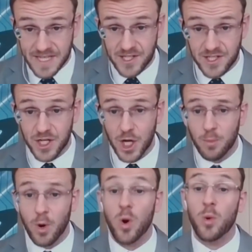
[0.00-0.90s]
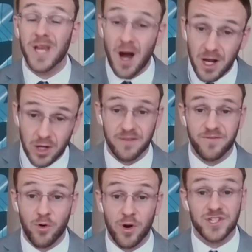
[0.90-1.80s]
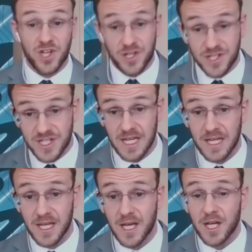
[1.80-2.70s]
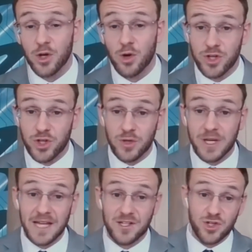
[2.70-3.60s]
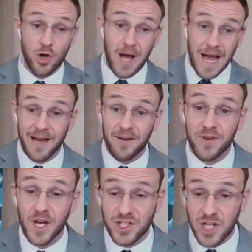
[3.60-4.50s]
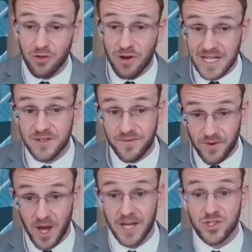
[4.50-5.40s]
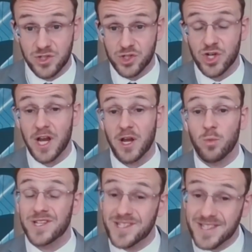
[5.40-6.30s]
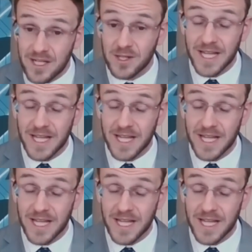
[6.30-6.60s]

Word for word: tests. But what we are looking for is certainty. You know, the UK does not have direct flights to China. We're still